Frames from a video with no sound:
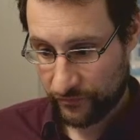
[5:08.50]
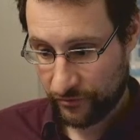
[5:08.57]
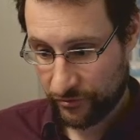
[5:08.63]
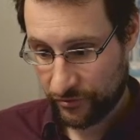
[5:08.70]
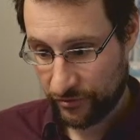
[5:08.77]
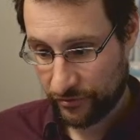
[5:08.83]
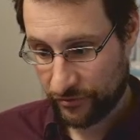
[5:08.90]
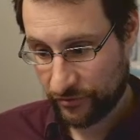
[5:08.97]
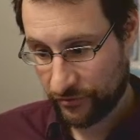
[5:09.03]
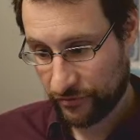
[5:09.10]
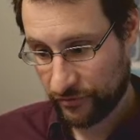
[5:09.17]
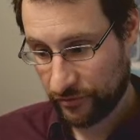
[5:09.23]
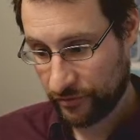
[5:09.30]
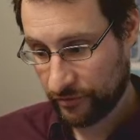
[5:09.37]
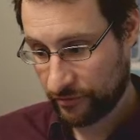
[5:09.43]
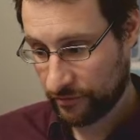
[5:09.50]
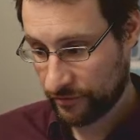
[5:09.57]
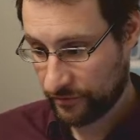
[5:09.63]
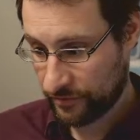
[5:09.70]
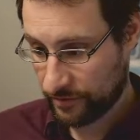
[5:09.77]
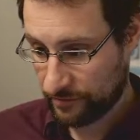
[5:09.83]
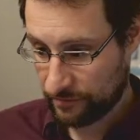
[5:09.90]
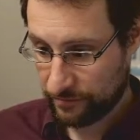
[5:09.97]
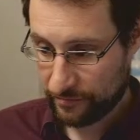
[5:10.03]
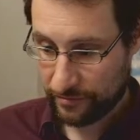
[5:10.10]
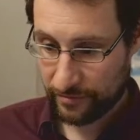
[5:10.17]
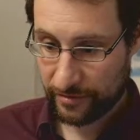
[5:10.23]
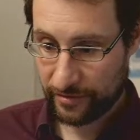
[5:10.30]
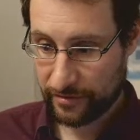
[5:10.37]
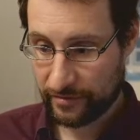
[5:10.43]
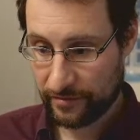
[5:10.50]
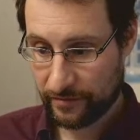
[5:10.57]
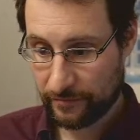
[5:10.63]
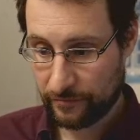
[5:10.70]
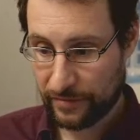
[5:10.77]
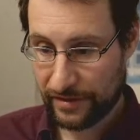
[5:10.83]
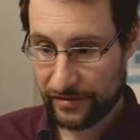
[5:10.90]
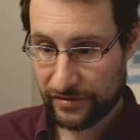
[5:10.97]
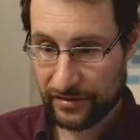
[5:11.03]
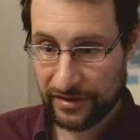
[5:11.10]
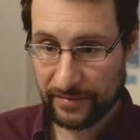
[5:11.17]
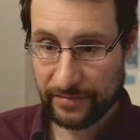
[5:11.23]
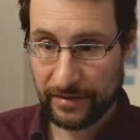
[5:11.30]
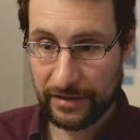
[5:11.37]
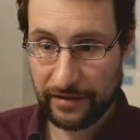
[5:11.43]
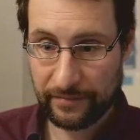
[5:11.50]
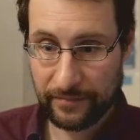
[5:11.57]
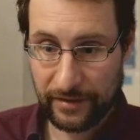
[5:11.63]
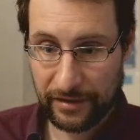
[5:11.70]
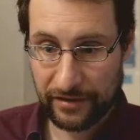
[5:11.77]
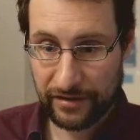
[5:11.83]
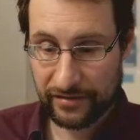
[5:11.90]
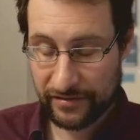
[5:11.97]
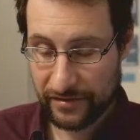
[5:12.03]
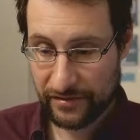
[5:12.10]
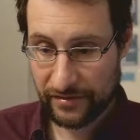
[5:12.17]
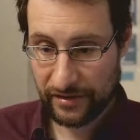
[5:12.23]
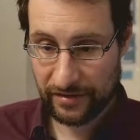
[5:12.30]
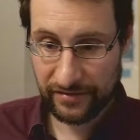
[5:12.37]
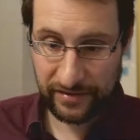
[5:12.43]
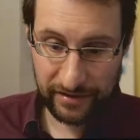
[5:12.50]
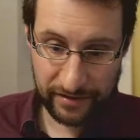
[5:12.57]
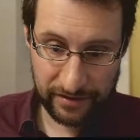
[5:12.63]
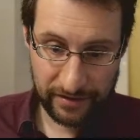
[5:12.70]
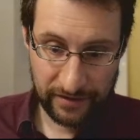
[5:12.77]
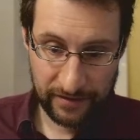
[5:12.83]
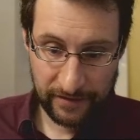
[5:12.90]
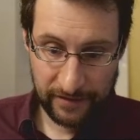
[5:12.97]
trash chat, not that I waste time editing this. And then